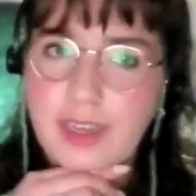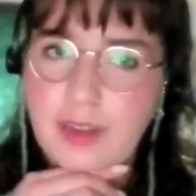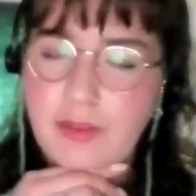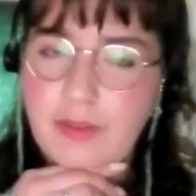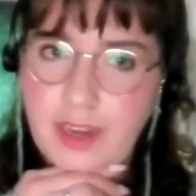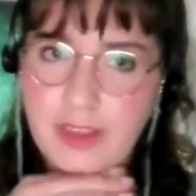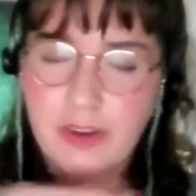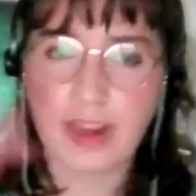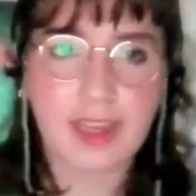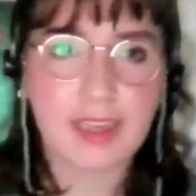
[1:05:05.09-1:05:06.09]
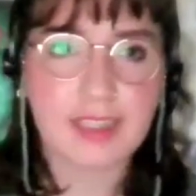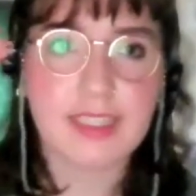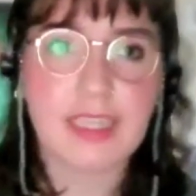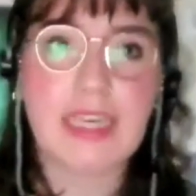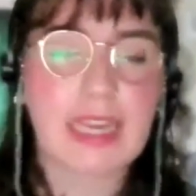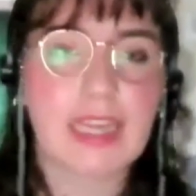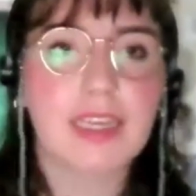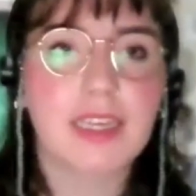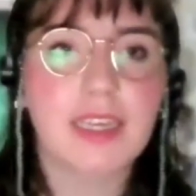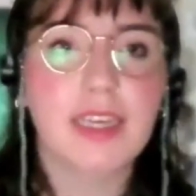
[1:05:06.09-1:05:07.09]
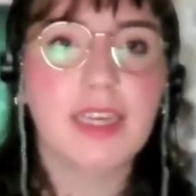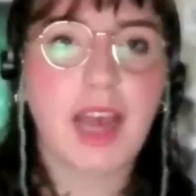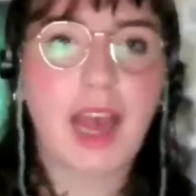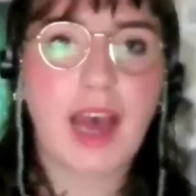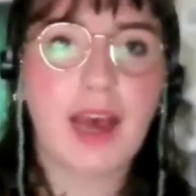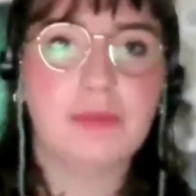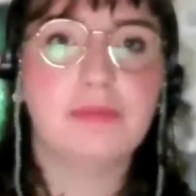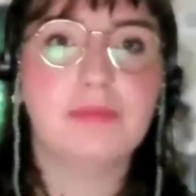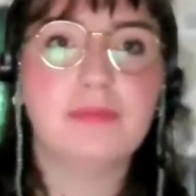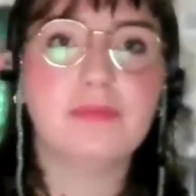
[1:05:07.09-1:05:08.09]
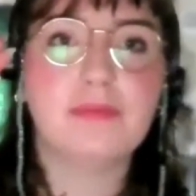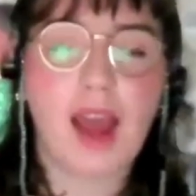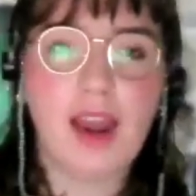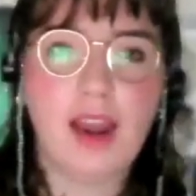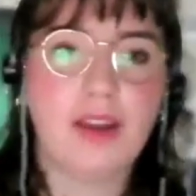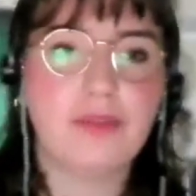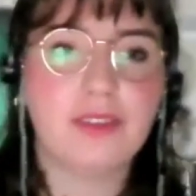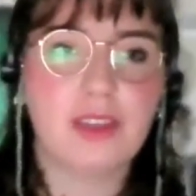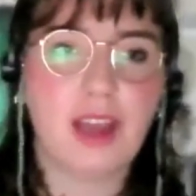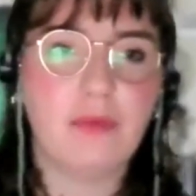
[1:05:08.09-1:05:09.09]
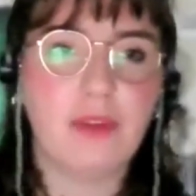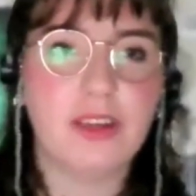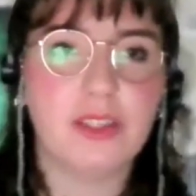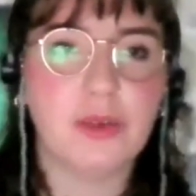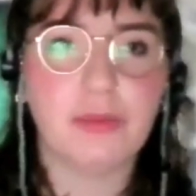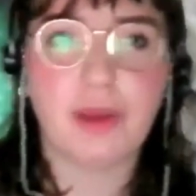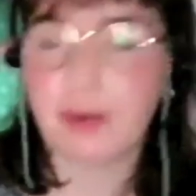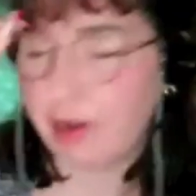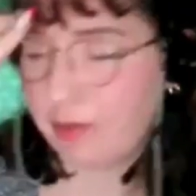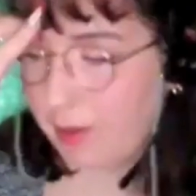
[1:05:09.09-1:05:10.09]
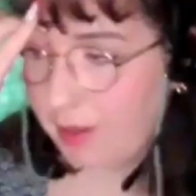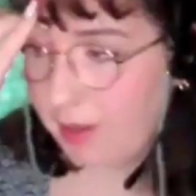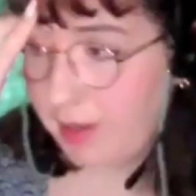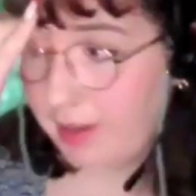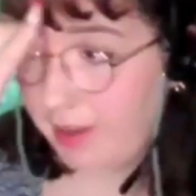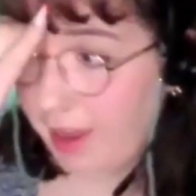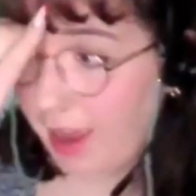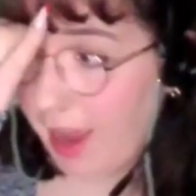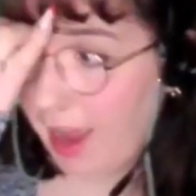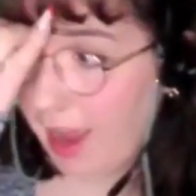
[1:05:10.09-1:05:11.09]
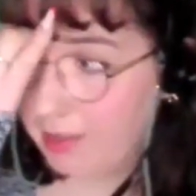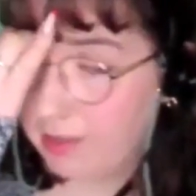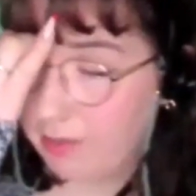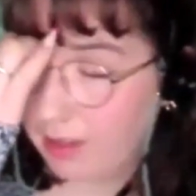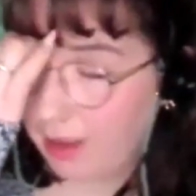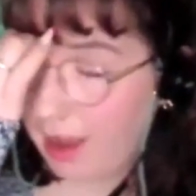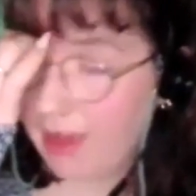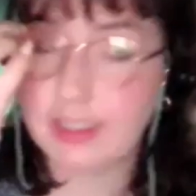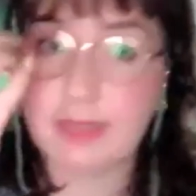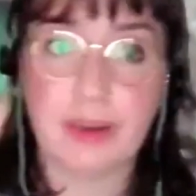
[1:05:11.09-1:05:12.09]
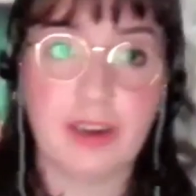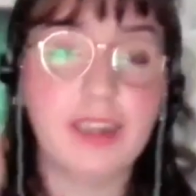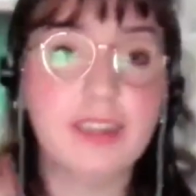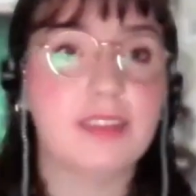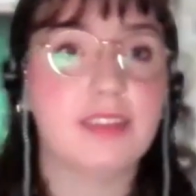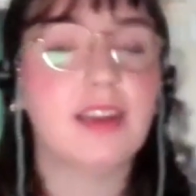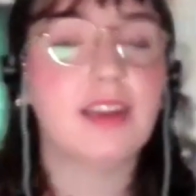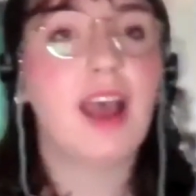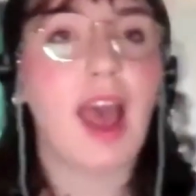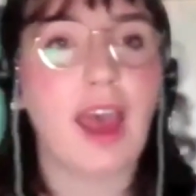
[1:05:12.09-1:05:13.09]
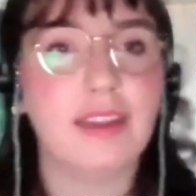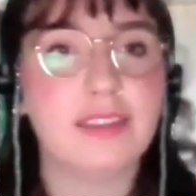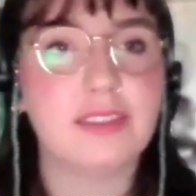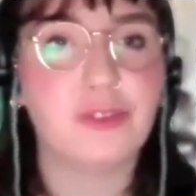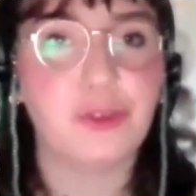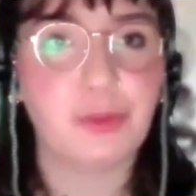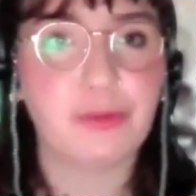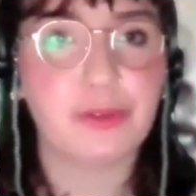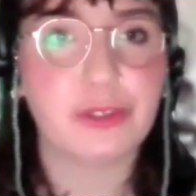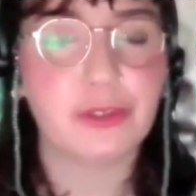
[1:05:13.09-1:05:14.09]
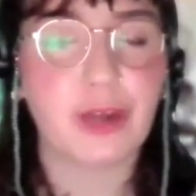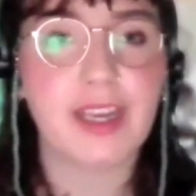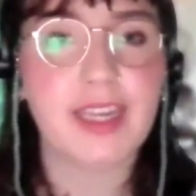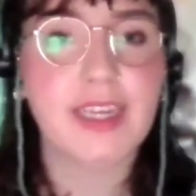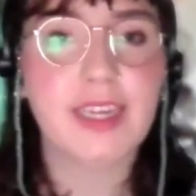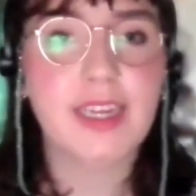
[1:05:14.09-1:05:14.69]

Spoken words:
It can feel like you're hitting a ceiling um, a lot of the time when you're doing bottom up. And it's something that I've experienced, and it's super frustrating.